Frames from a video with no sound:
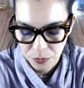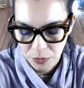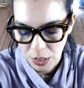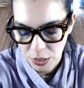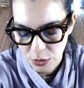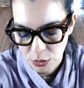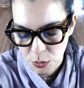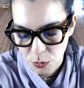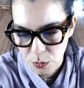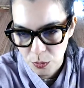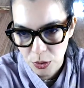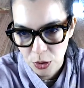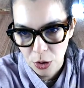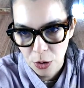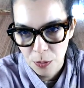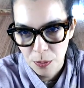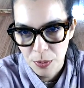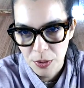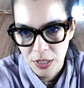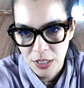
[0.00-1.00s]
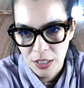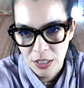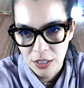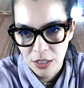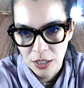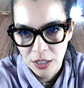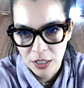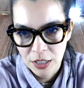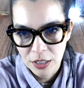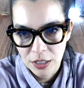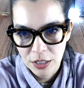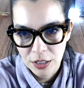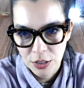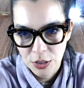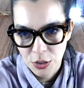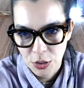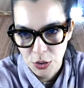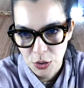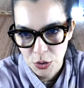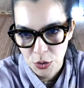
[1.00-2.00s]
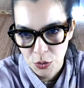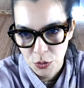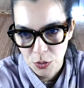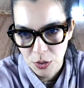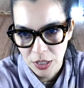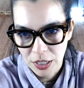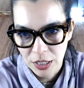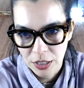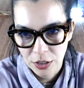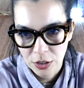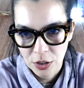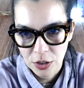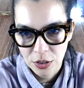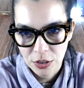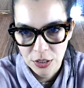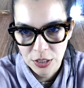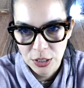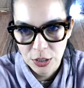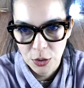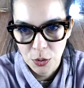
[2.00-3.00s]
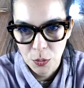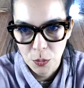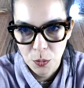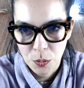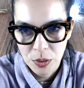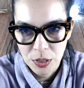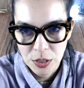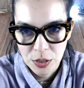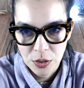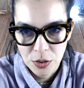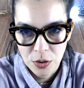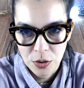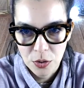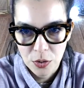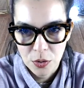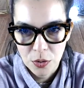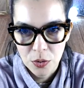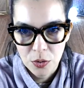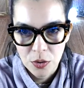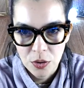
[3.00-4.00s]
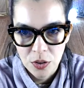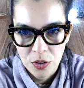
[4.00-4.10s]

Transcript: So we're opening a new incognito window